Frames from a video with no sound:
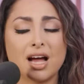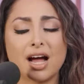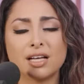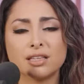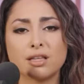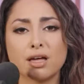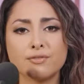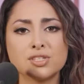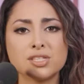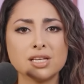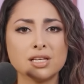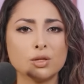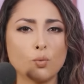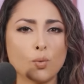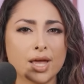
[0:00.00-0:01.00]
I love
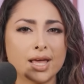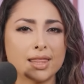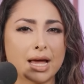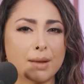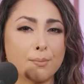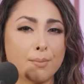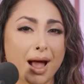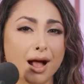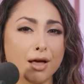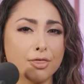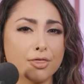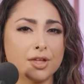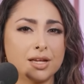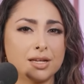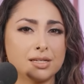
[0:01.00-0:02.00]
seeing the way that
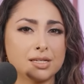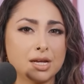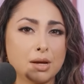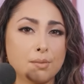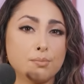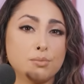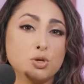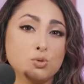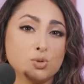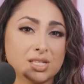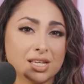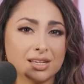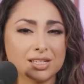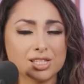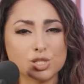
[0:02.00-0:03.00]
math and
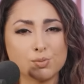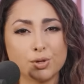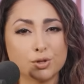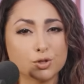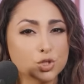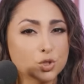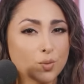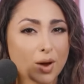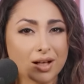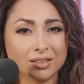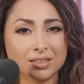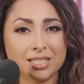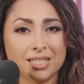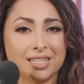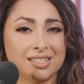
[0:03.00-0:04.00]
music,
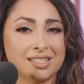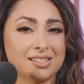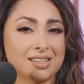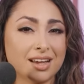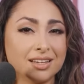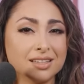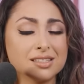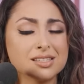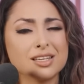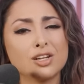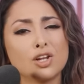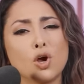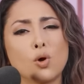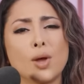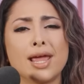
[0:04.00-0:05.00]
spirituality, and science
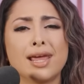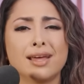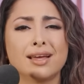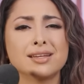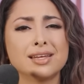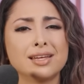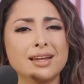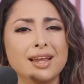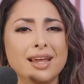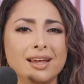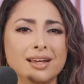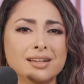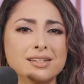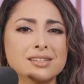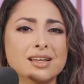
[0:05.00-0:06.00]
can go hand in
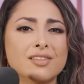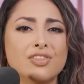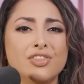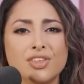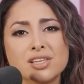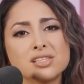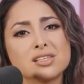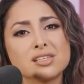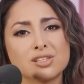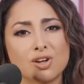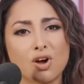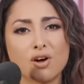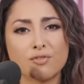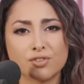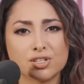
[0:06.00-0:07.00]
hand. And this is a
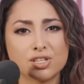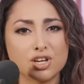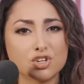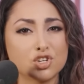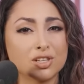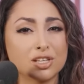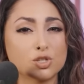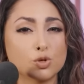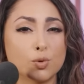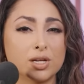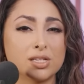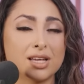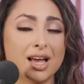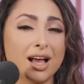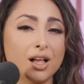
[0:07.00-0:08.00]
conversation that's
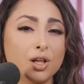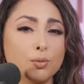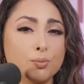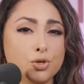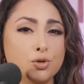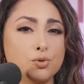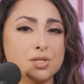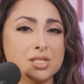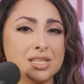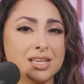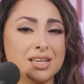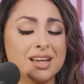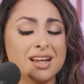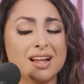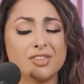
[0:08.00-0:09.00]
going to help you
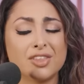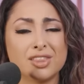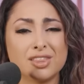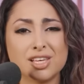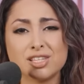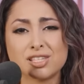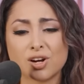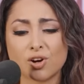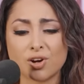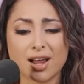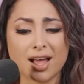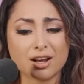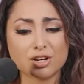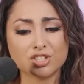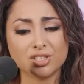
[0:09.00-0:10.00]
see that these aren't
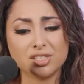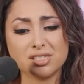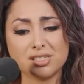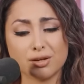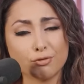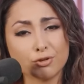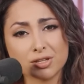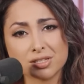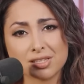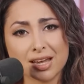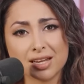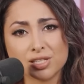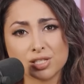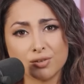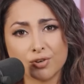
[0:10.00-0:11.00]
actually different
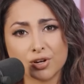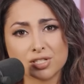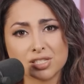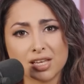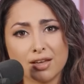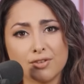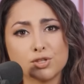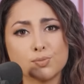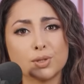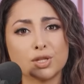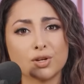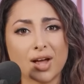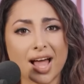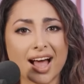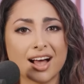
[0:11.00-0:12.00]
sides of ourselves, but
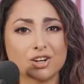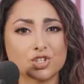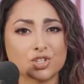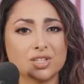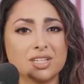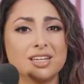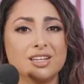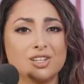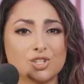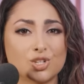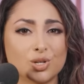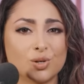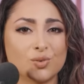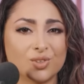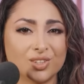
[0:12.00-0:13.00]
they're actually
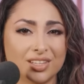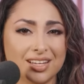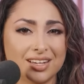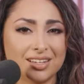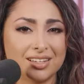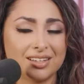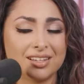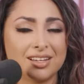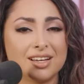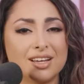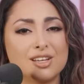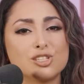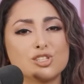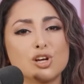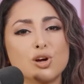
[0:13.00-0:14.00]
interrelated.
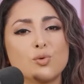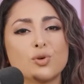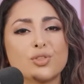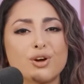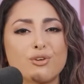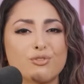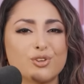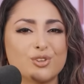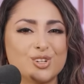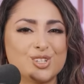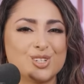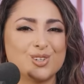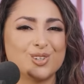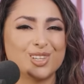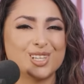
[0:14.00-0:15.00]
So without further
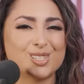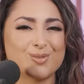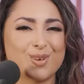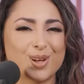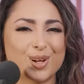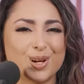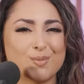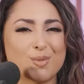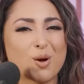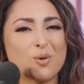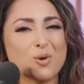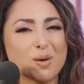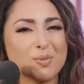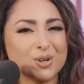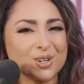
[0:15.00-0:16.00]
ado, let's welcome
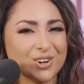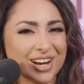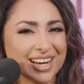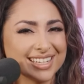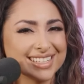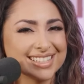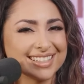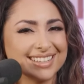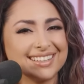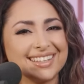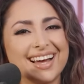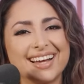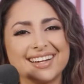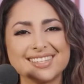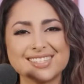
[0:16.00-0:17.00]
Robert Grant on
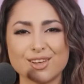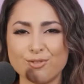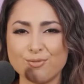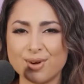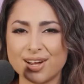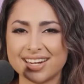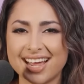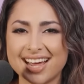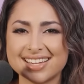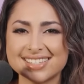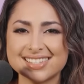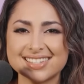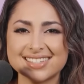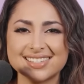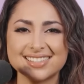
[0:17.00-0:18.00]
the Highest Self
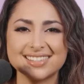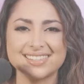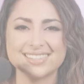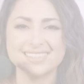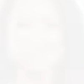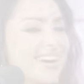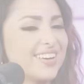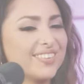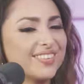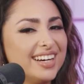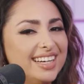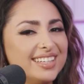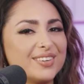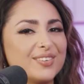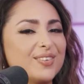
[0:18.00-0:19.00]
Podcast. All right.